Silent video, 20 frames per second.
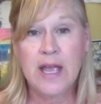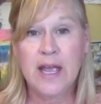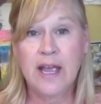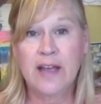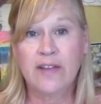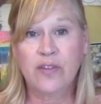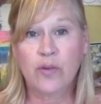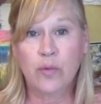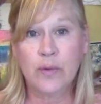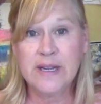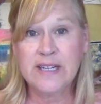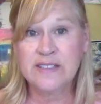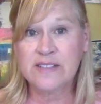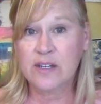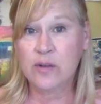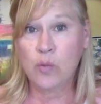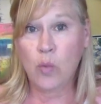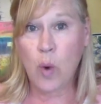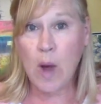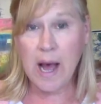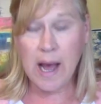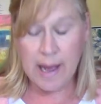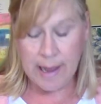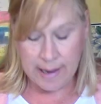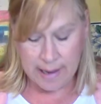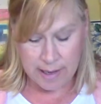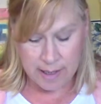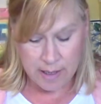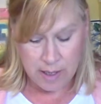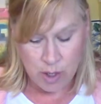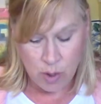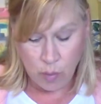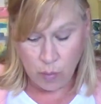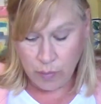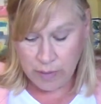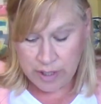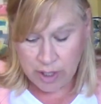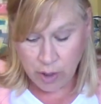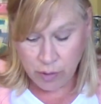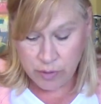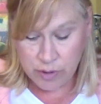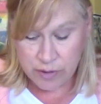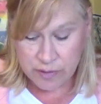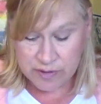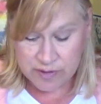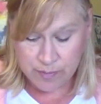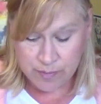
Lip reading: And the reason why we don't use